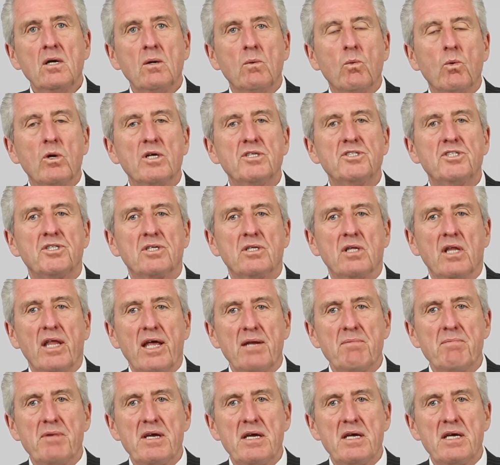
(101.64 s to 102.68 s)
which
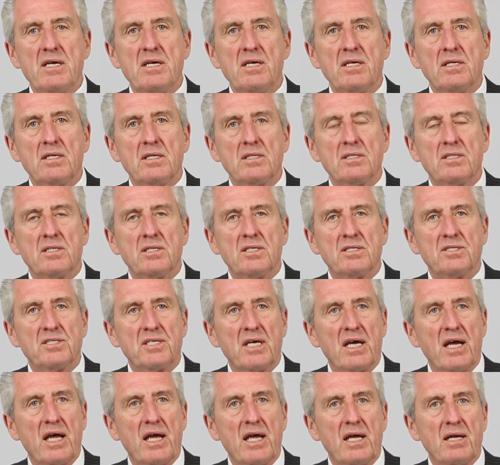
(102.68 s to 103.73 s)
led me to
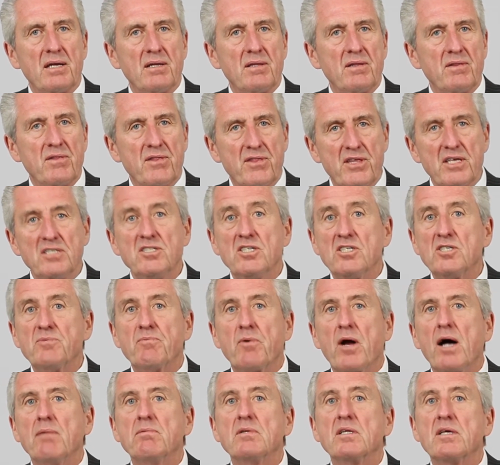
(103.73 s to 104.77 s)
say, this is
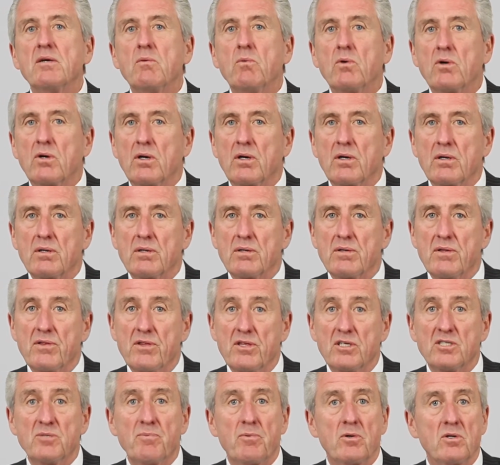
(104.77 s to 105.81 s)
probably where
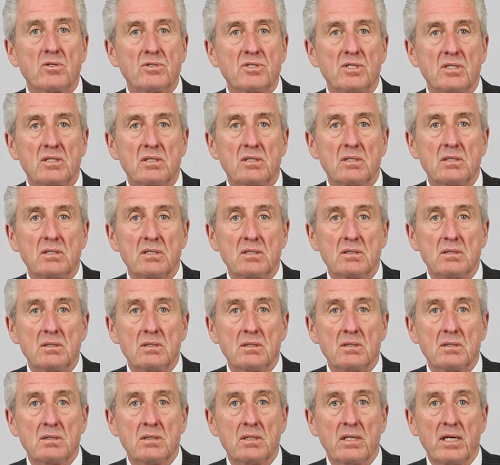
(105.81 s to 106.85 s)
this person
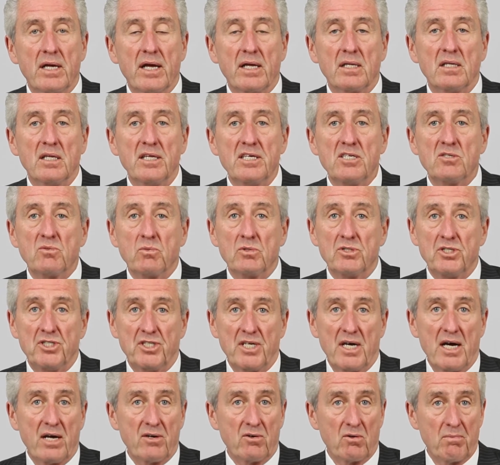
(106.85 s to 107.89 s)
at least was
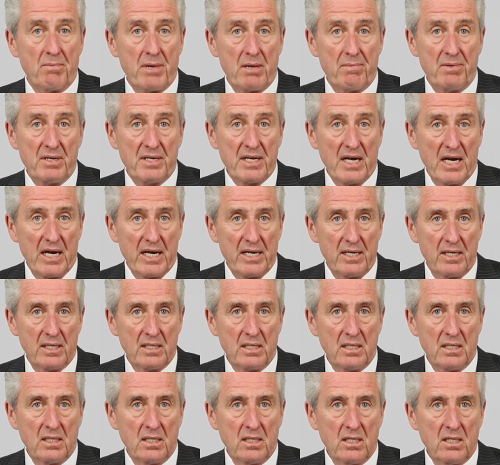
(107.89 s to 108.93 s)
shot or maybe died.
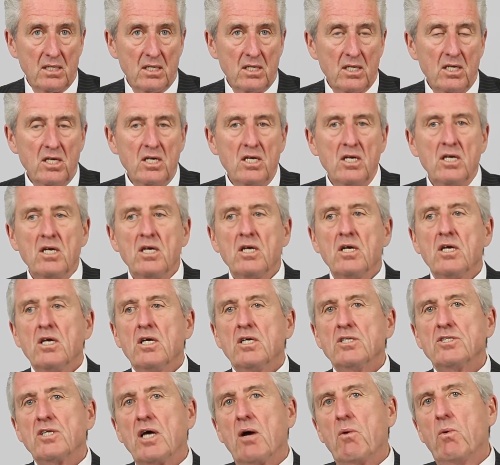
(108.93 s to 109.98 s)

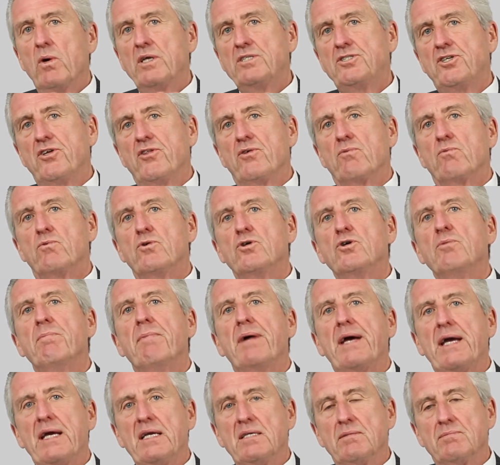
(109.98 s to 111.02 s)
So I went to the
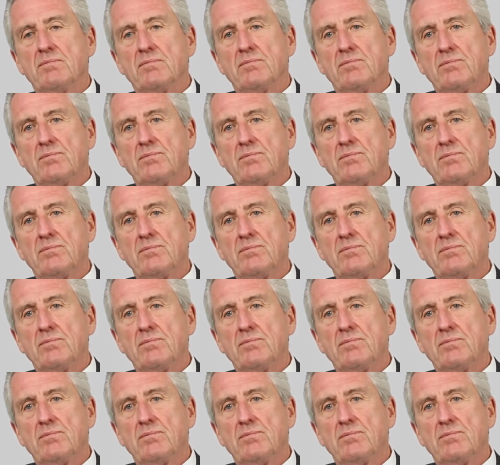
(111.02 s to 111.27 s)
roommate